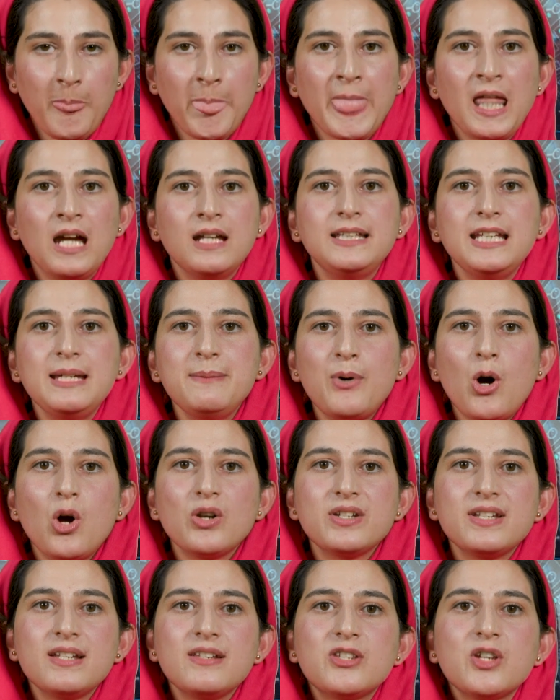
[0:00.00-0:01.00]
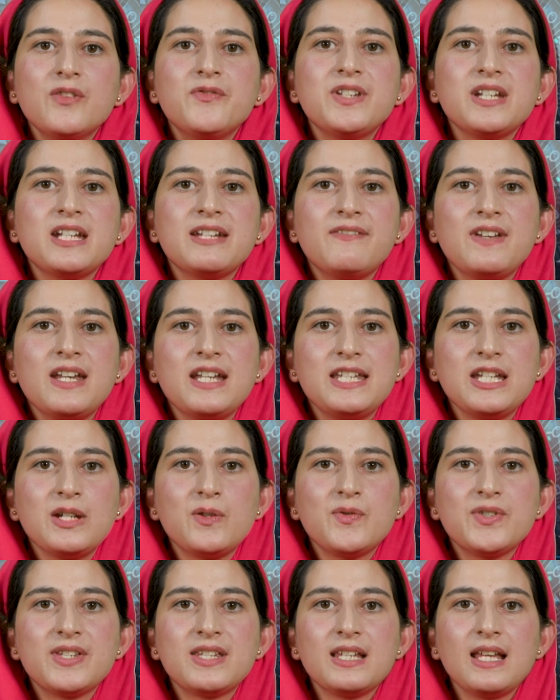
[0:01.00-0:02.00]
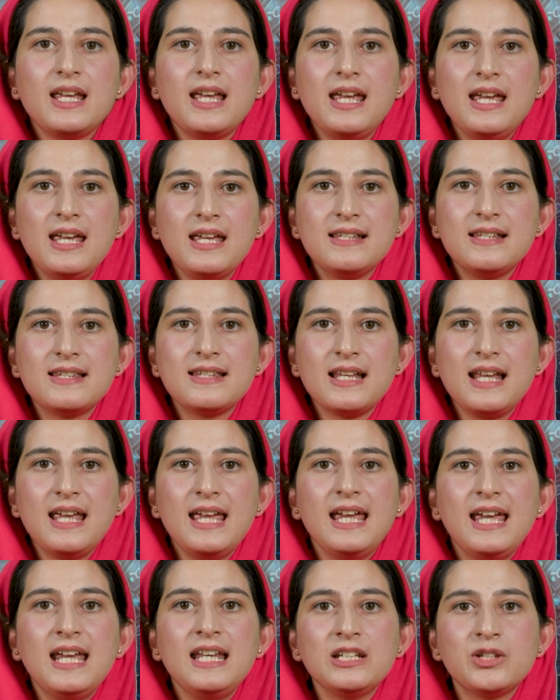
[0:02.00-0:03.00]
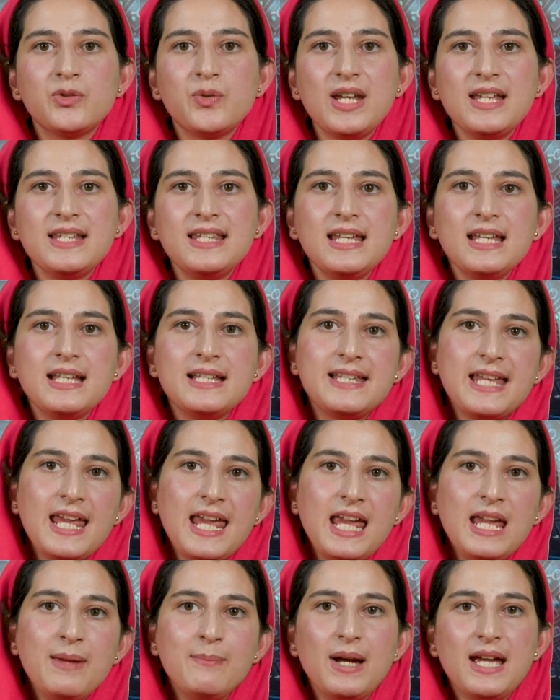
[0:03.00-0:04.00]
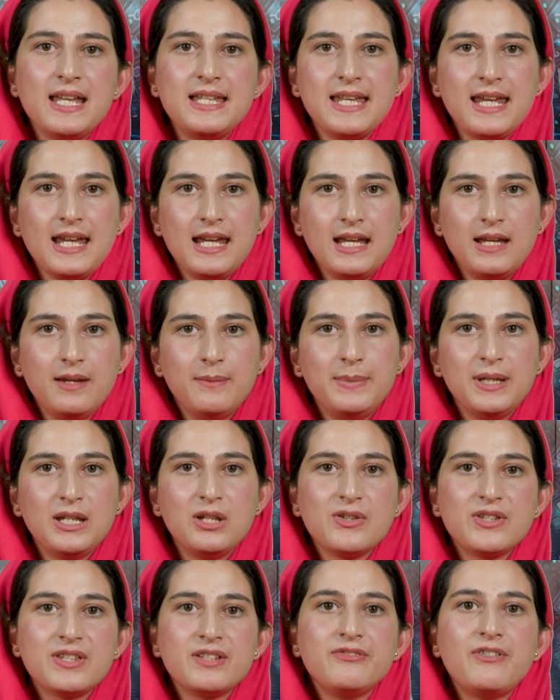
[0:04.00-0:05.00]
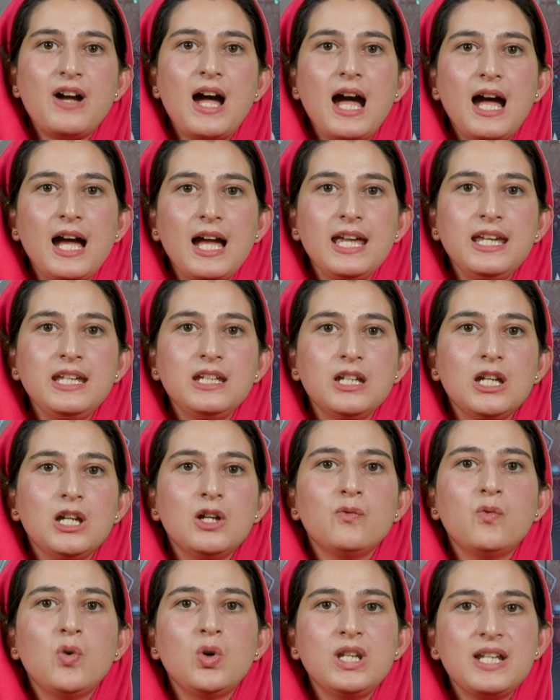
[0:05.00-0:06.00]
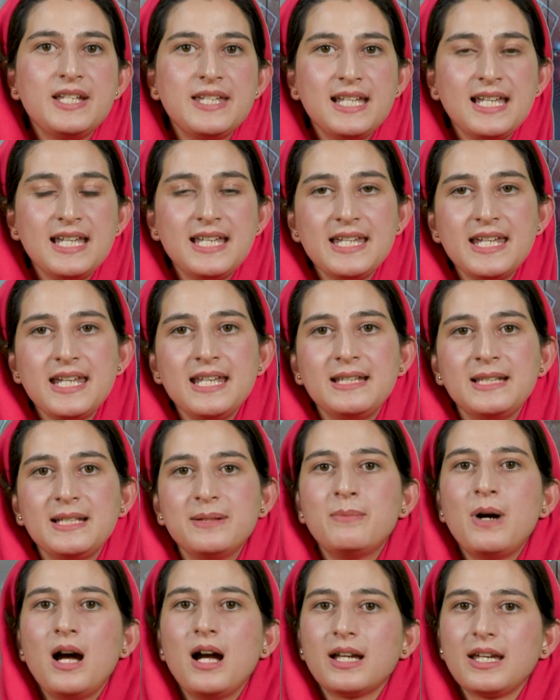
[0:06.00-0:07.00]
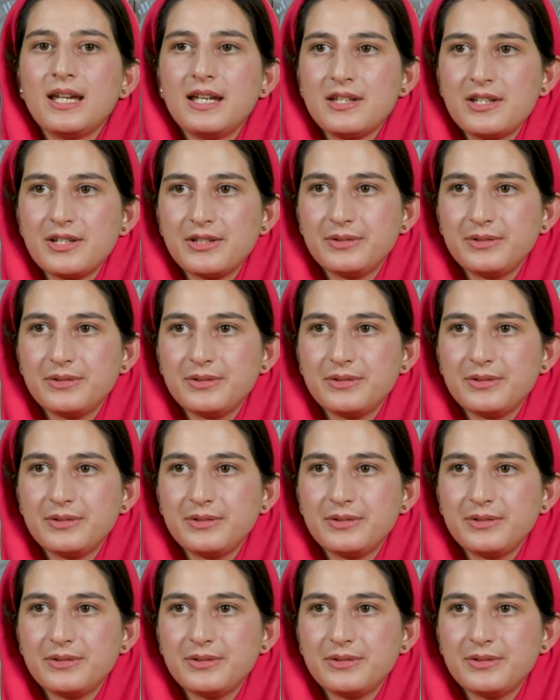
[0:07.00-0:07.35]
The importance of derivatives is increasing day by day because of high volatility in the market.